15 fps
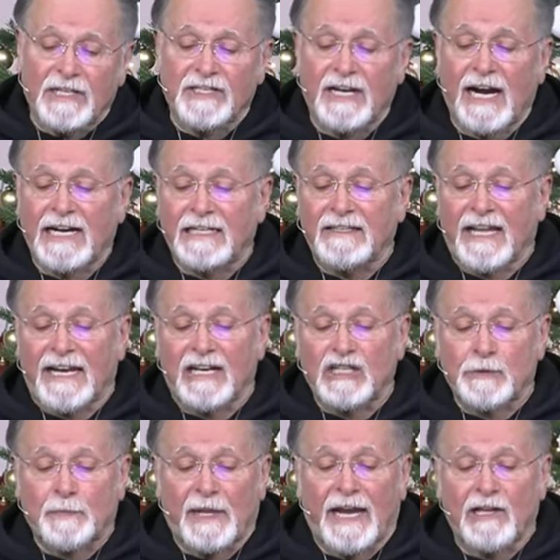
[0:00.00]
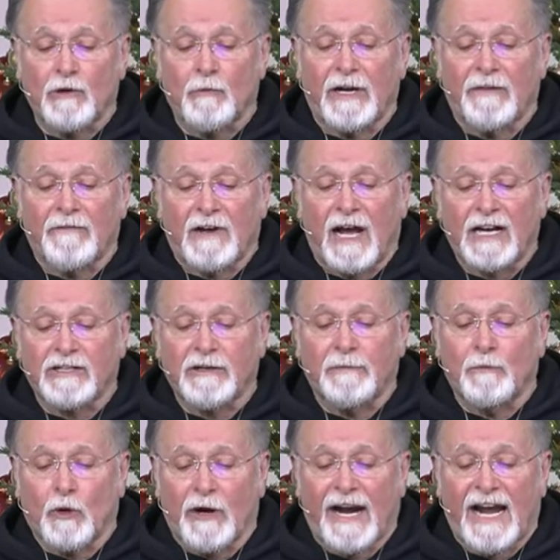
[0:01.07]
aside and they explain the way of God to him
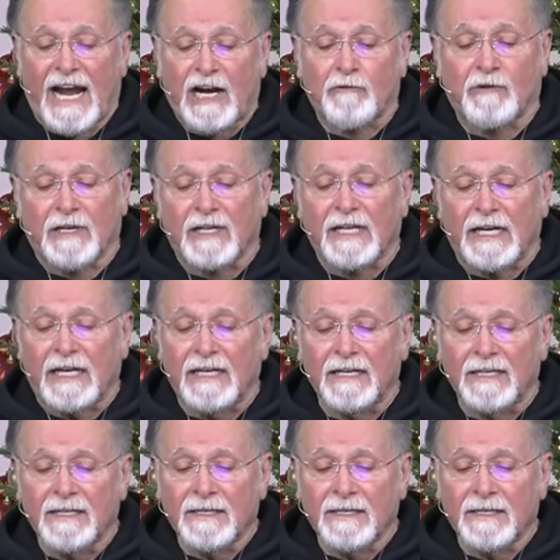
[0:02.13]
more accurately.